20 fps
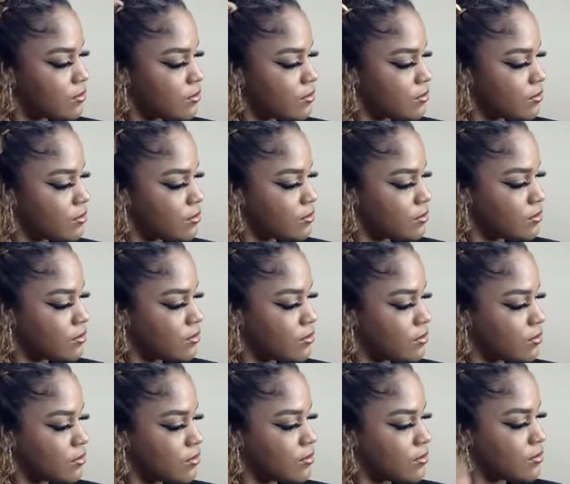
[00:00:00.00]

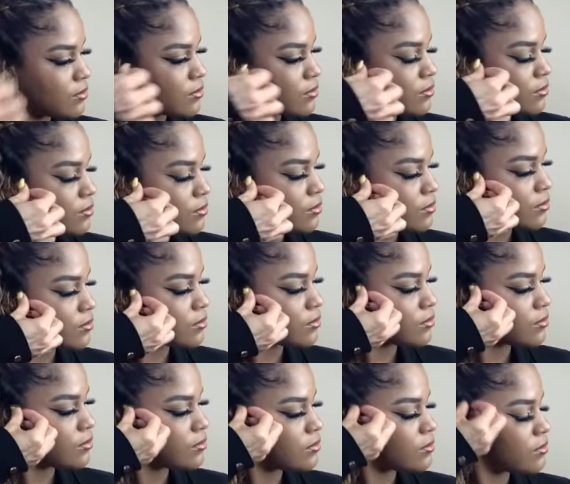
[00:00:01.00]

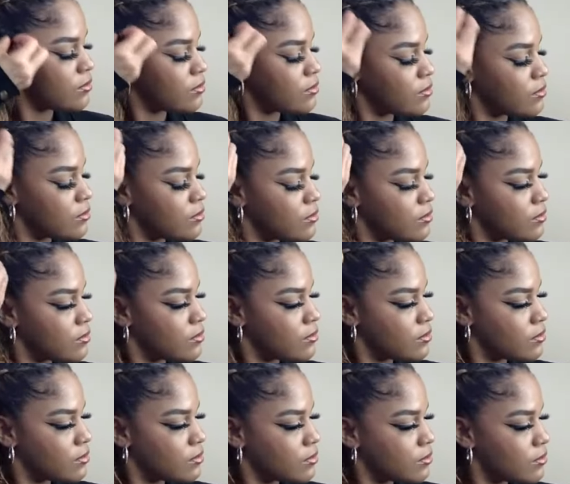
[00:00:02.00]

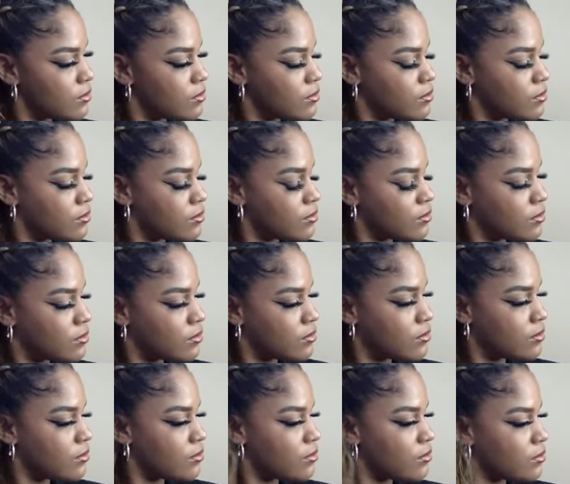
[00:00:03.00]

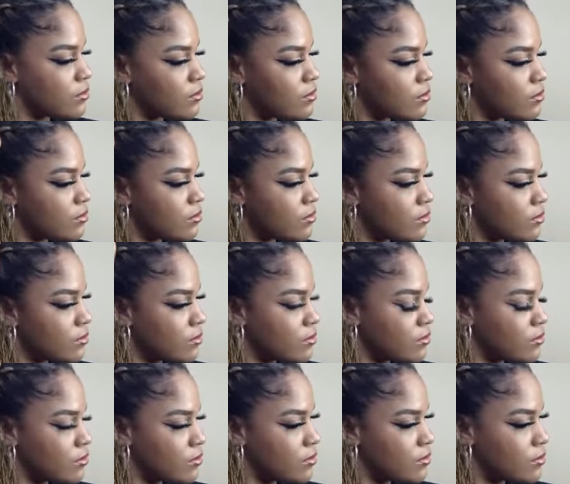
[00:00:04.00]

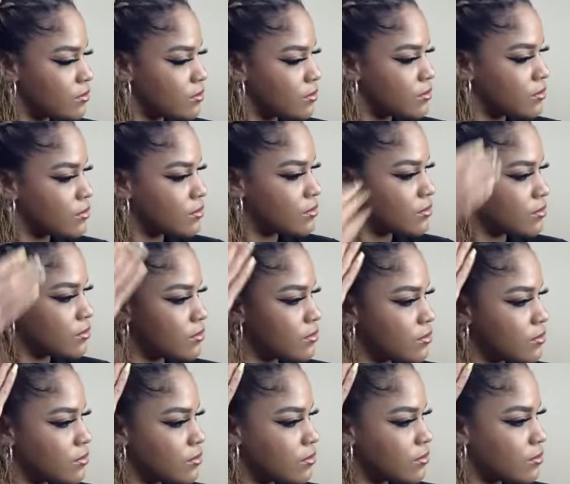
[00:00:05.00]

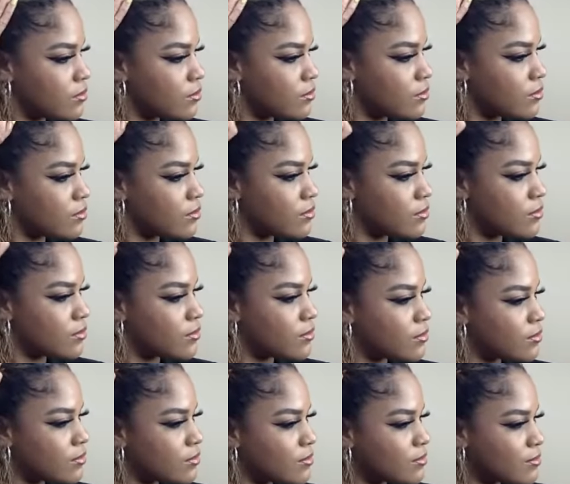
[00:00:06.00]

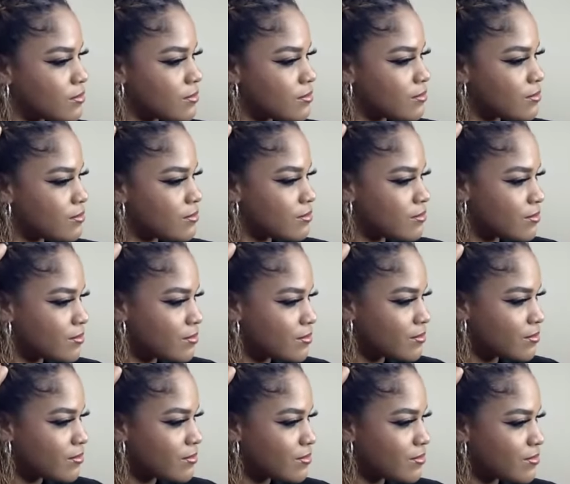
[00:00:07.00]
(silent)